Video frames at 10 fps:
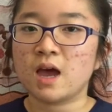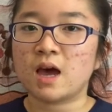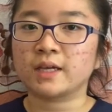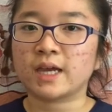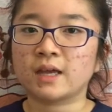
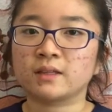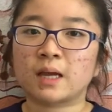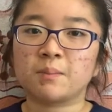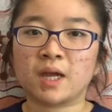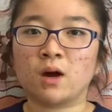Again,
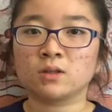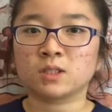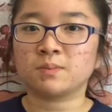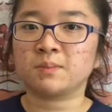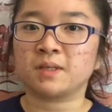that may
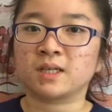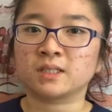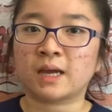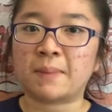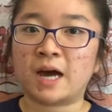also be because
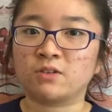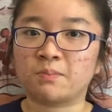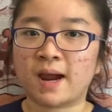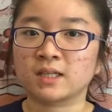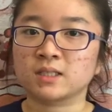I'm out of
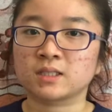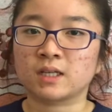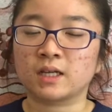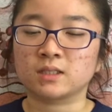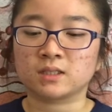practice and
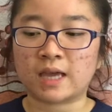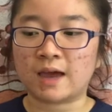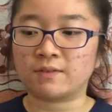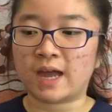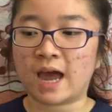I just
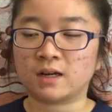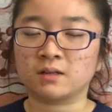haven't had